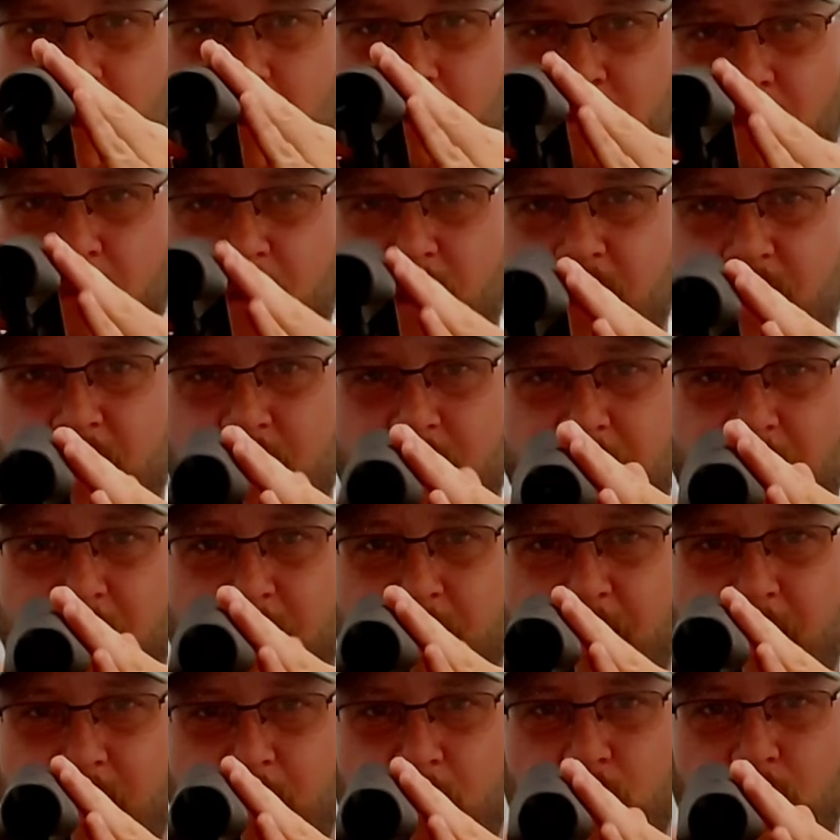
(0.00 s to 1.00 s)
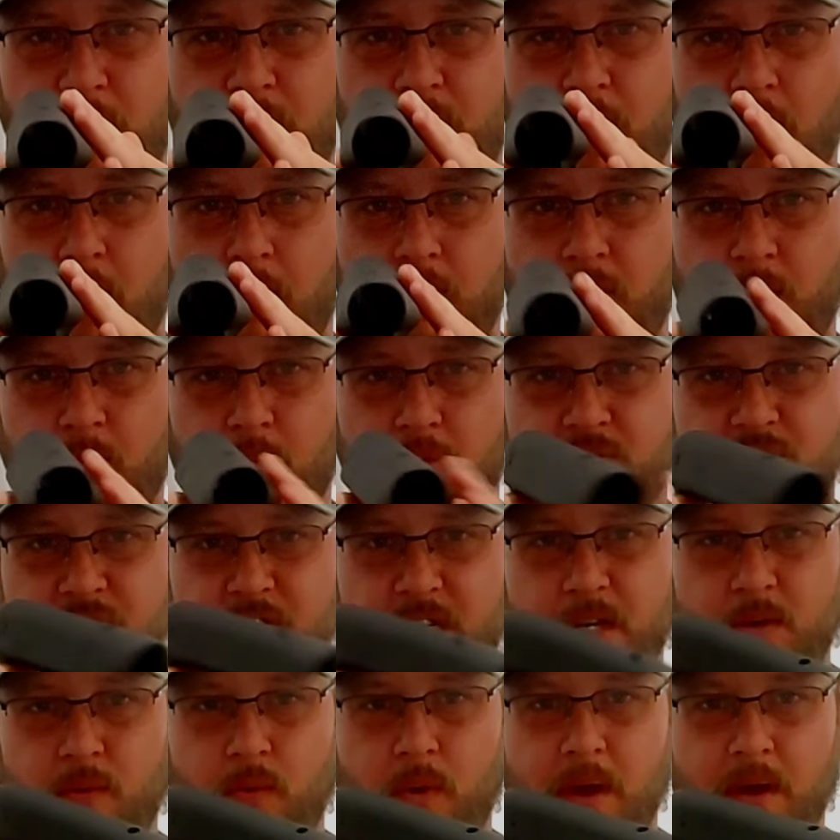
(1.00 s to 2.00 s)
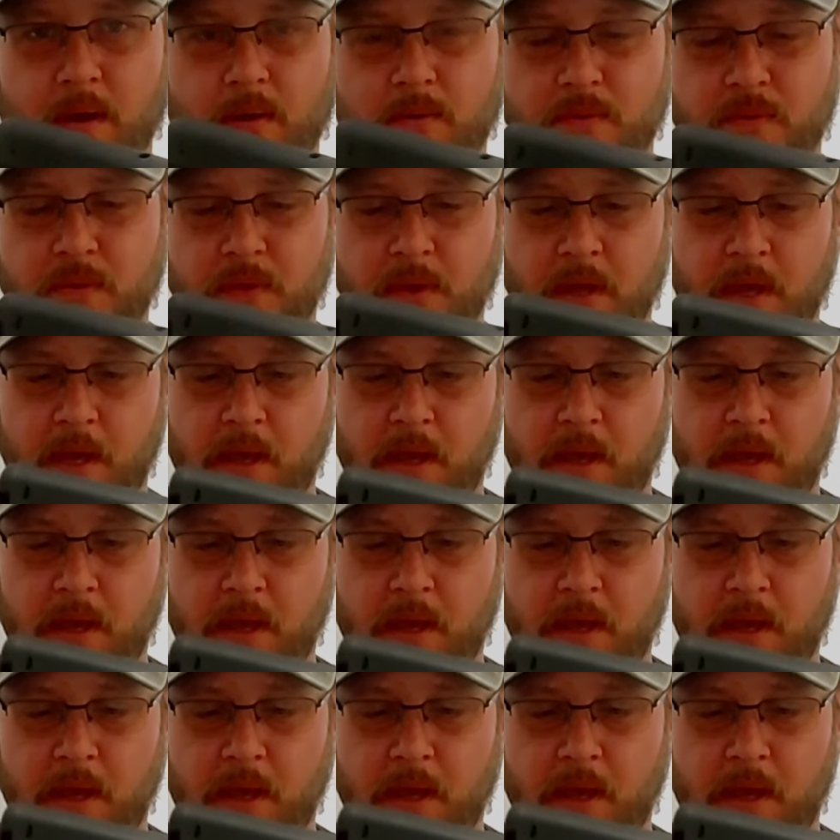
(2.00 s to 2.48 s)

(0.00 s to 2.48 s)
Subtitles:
there for getting a good comfortable cheek weld.